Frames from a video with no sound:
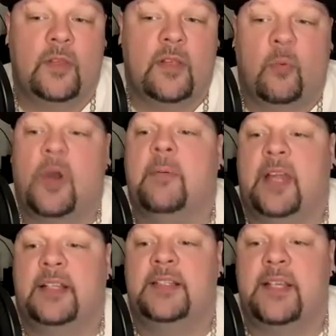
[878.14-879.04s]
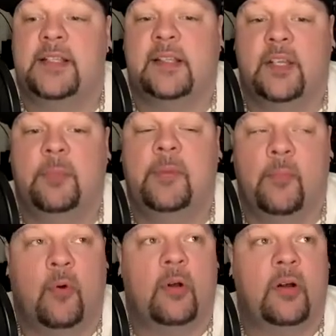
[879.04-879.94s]
What I would like to see is a little bit
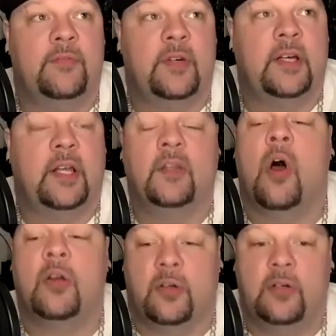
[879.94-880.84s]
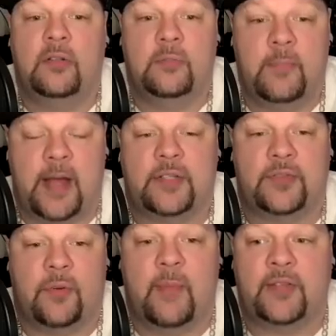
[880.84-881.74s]
more of a longer matches
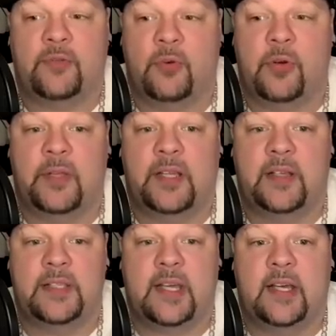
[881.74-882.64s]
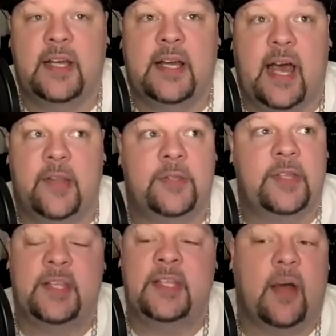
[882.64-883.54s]
from Mads Kruger, because other
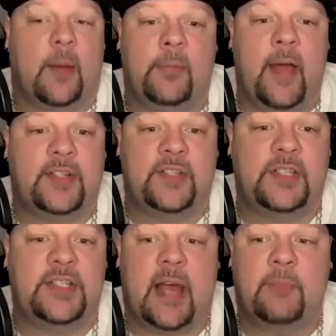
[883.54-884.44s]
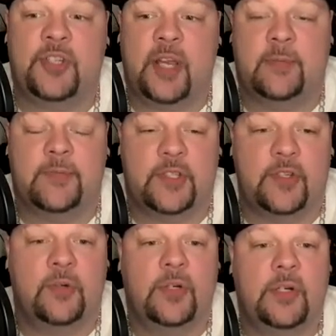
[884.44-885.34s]
than the couple matches he's had with Jacob
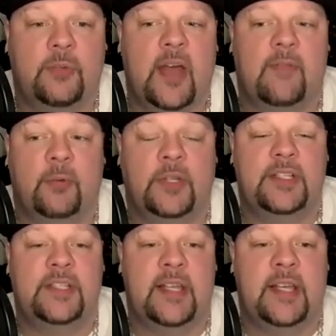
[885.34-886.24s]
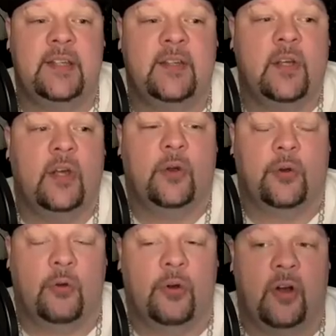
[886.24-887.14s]
Fatu, we haven't really seen
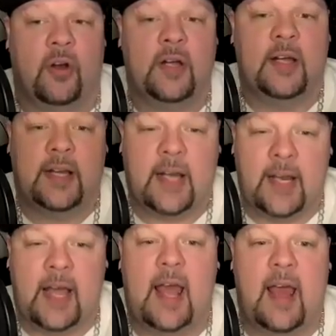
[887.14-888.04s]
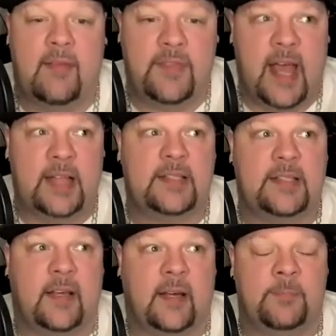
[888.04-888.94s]
Kruger kind of have that.
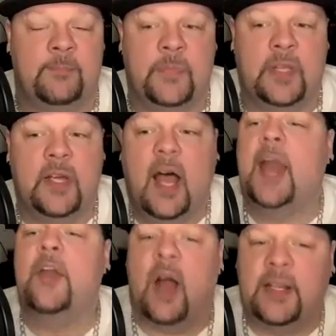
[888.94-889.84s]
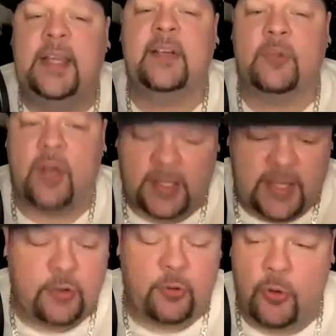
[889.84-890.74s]
I don't know. I
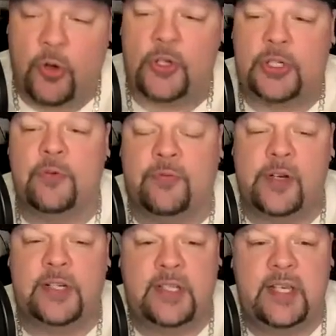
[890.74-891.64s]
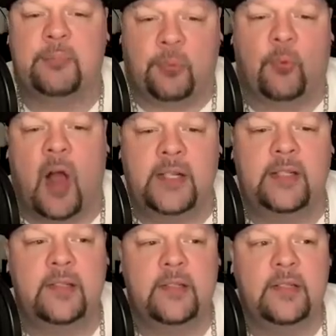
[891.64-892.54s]
think Kruger's due for a deep run
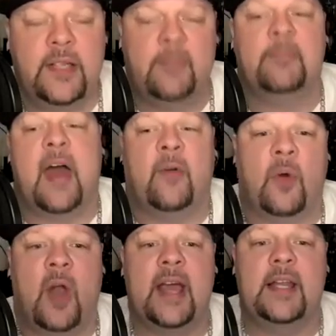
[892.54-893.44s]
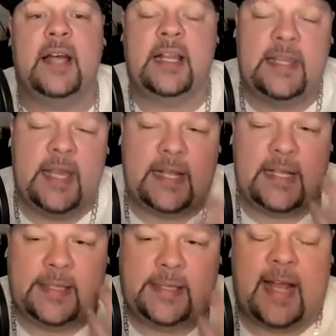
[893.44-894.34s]
in Battle Riot. I think
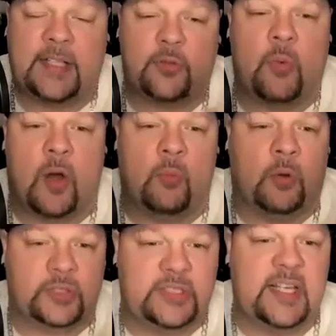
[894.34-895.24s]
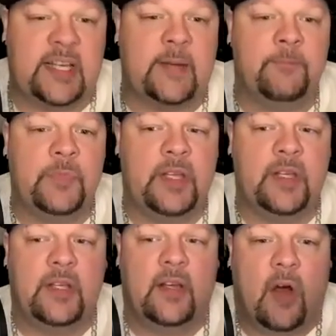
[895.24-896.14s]
that's where we'll see
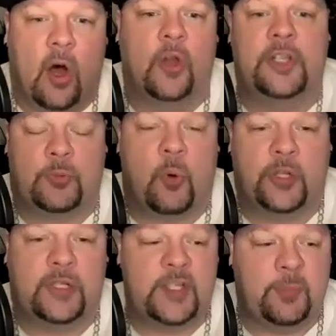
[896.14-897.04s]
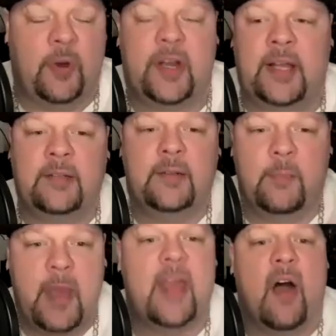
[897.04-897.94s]
all this work that he's put in
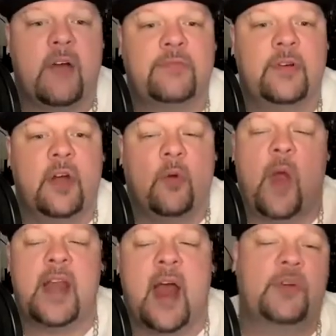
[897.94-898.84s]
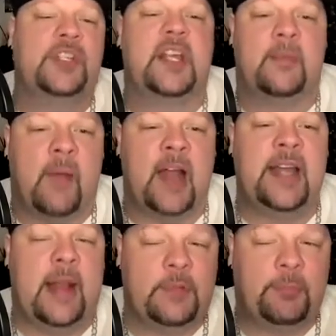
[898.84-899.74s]
pay off. Right now, we're just getting the mind
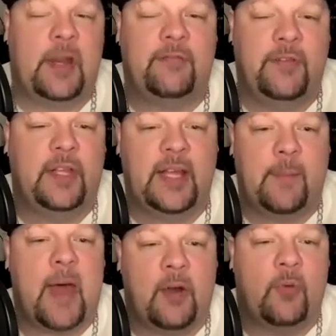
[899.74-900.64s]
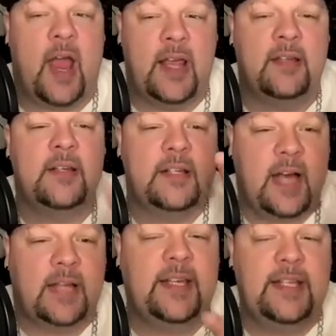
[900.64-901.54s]
games, but I feel like a Battle Riot,
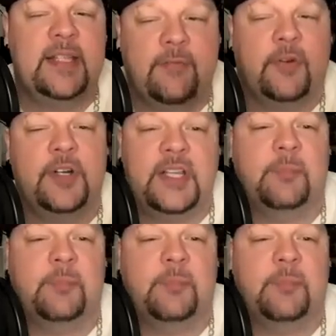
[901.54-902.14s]
I think he's in for a deep